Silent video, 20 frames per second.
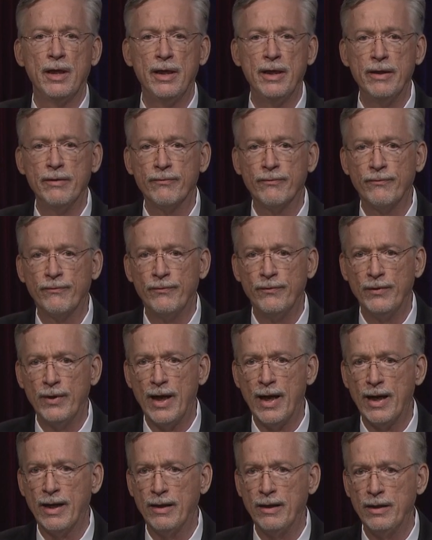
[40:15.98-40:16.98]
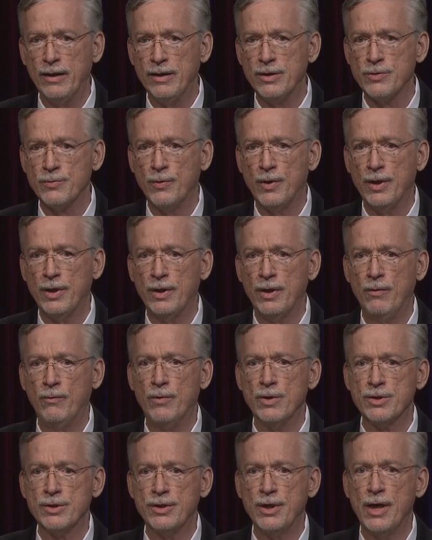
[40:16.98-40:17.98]
If that is what
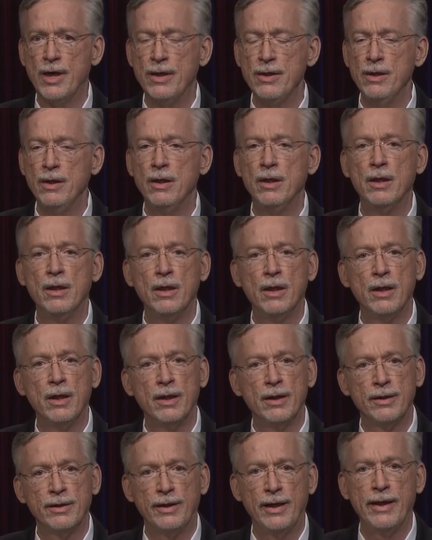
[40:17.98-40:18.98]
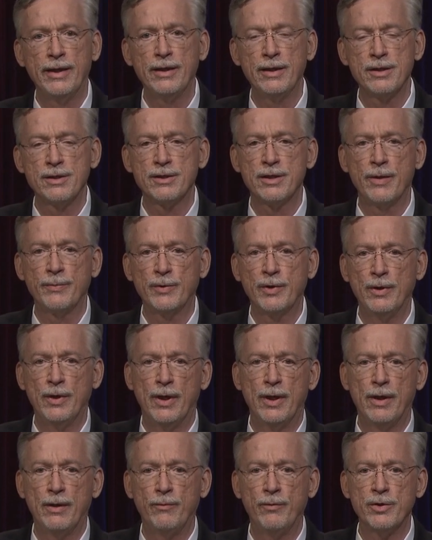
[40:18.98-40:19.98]
was done, take accept
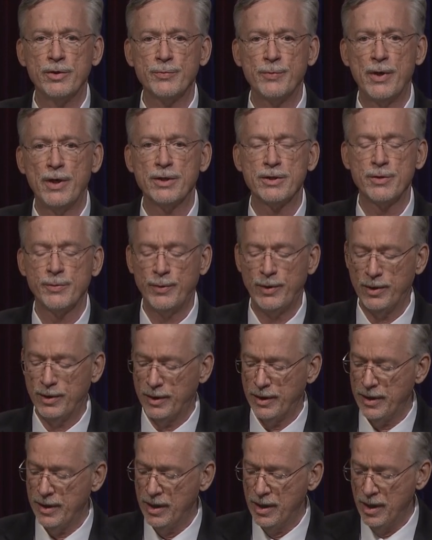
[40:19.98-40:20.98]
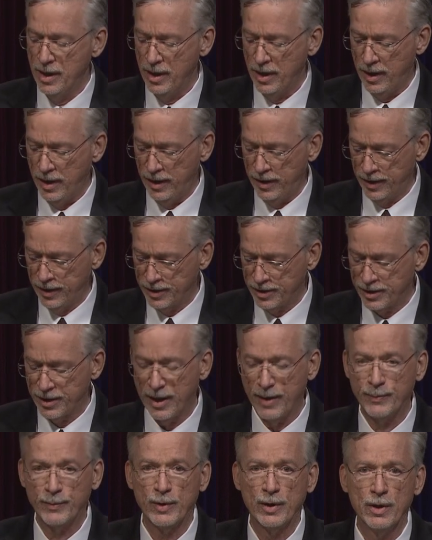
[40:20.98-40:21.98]
uh, responsibility and
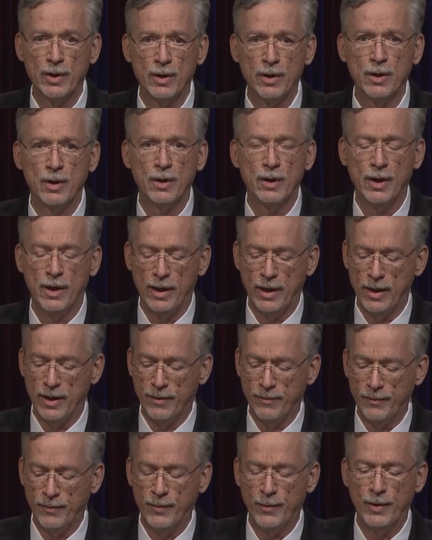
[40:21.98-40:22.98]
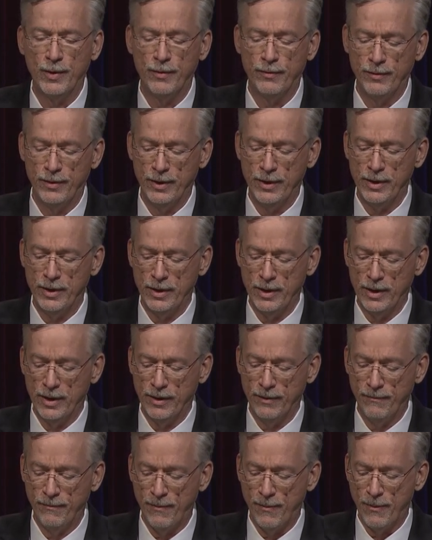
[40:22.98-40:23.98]
accept uh, the,
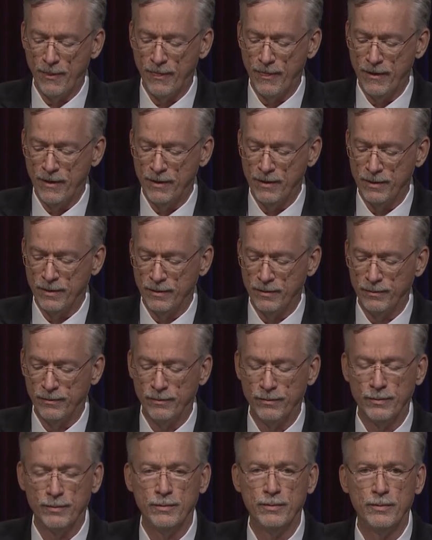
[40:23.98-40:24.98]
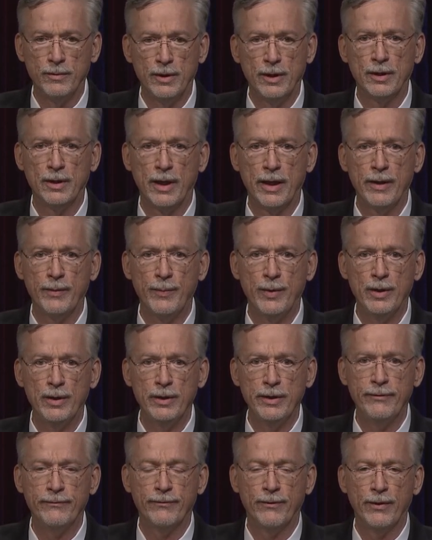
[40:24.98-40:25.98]
um, the
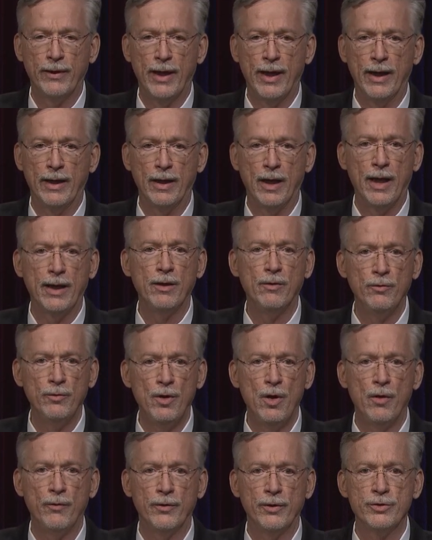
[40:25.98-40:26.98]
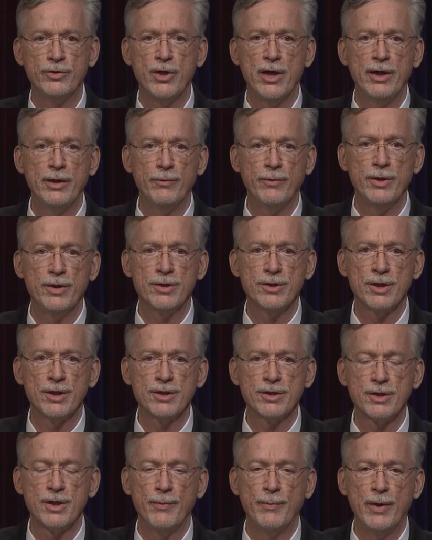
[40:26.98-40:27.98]
liability for that. I don't know. The January
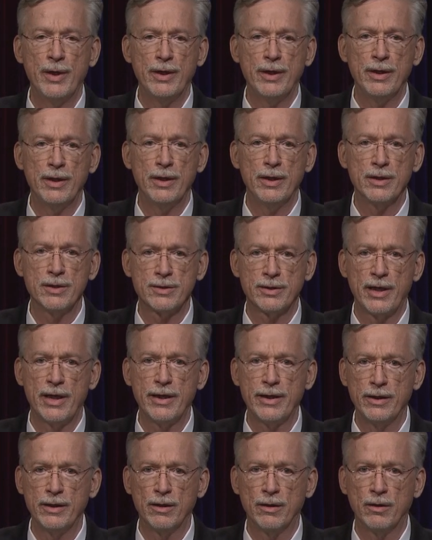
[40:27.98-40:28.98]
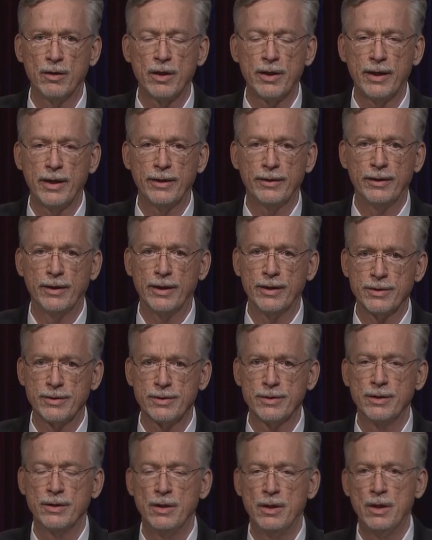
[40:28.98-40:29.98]
6th committee is taking a look at
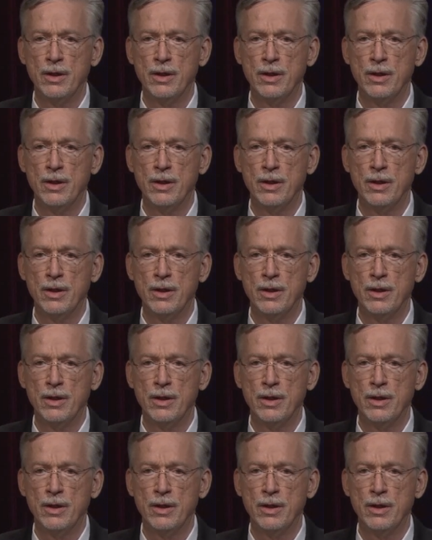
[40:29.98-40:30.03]
this.